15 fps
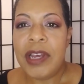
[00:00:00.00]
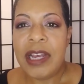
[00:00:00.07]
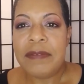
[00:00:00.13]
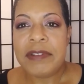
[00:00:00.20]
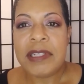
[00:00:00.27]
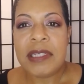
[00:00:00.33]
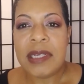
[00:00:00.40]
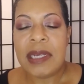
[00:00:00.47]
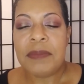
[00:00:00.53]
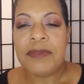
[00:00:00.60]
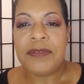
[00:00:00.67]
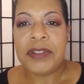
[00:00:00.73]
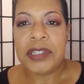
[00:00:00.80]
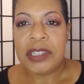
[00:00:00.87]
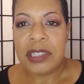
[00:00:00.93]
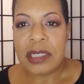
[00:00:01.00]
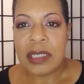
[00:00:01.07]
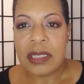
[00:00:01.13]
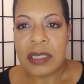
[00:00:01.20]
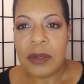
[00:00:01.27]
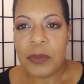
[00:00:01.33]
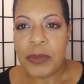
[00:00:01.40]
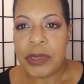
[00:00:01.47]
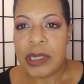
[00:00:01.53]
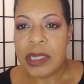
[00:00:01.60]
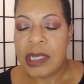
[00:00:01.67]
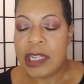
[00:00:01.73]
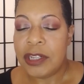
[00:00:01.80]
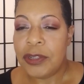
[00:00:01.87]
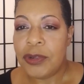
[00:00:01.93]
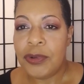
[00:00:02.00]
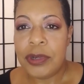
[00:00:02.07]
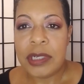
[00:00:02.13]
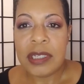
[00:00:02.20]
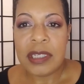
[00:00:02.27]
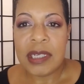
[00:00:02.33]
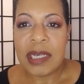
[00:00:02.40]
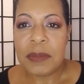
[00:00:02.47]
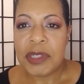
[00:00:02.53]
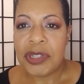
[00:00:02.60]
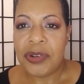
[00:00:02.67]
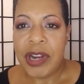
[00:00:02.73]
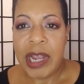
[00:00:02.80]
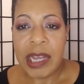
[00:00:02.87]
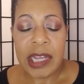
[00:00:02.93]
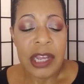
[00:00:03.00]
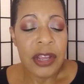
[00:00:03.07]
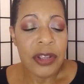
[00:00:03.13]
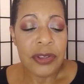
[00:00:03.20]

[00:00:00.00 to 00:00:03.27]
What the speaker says: have the same vision as someone and you're on the same track,